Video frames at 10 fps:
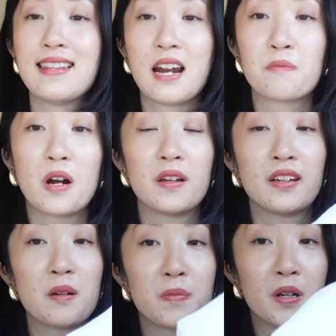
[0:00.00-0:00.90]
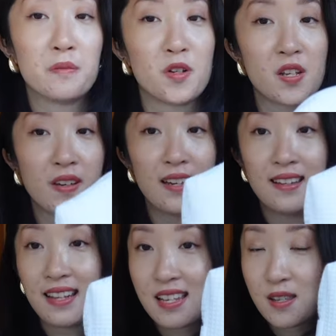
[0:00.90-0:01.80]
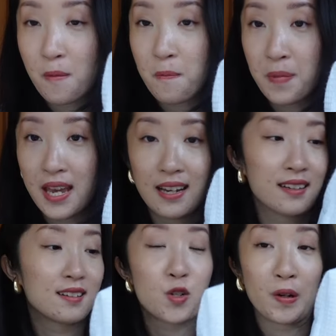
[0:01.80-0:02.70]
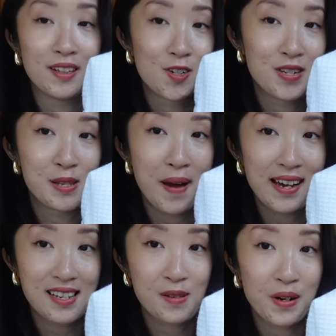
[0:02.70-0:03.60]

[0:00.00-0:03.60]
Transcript: And then I'm probably gonna put most of it in this big toiletries bag as